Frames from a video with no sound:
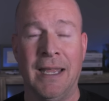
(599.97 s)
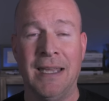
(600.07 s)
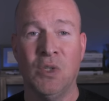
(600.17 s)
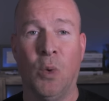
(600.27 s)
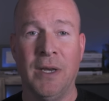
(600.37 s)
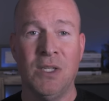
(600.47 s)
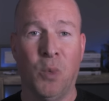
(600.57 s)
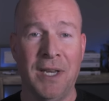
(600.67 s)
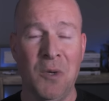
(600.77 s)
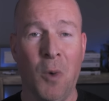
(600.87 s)
In
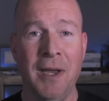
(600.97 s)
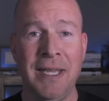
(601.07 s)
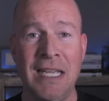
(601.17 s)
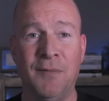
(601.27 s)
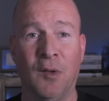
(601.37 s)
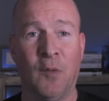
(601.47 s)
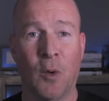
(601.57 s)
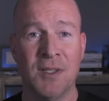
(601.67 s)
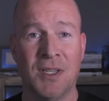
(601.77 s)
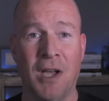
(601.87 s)
2021, evil
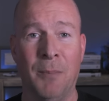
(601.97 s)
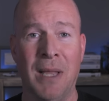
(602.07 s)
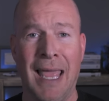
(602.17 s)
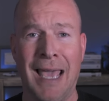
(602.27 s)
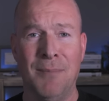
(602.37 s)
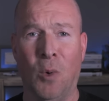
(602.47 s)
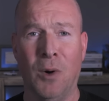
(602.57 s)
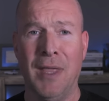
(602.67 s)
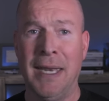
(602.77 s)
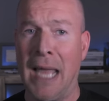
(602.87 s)
Forrest Gump had more than